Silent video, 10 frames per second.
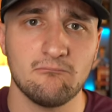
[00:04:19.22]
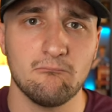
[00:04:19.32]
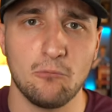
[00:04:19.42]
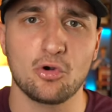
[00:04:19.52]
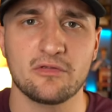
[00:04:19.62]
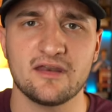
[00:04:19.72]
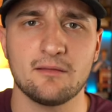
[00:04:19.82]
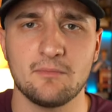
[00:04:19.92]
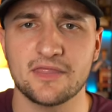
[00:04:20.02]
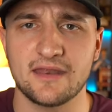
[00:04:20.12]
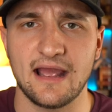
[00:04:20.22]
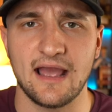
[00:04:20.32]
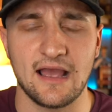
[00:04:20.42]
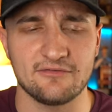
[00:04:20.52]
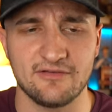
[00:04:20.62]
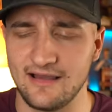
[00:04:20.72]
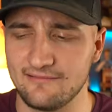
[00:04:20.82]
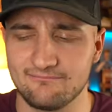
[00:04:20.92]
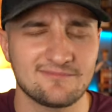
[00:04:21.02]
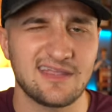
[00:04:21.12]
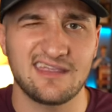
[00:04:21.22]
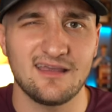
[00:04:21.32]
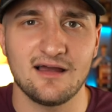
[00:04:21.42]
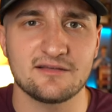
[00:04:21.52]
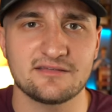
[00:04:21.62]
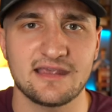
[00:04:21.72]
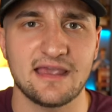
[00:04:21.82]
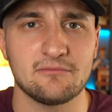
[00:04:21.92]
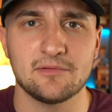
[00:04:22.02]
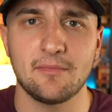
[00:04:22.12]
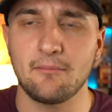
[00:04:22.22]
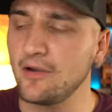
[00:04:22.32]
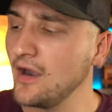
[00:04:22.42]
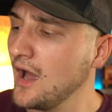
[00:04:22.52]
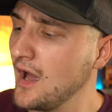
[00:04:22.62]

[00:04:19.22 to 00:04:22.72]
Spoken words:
more than a month and a half. I honestly can't remember,